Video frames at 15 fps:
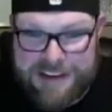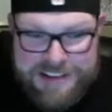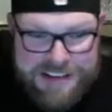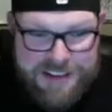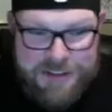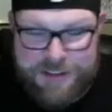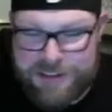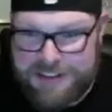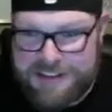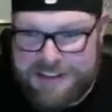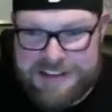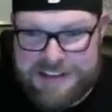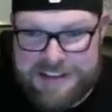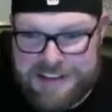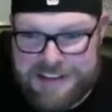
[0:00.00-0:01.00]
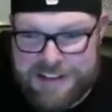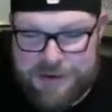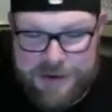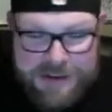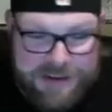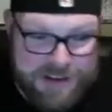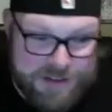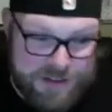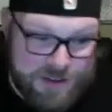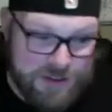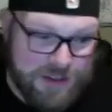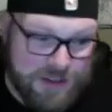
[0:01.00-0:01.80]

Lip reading: It's like 13 cents each right now. So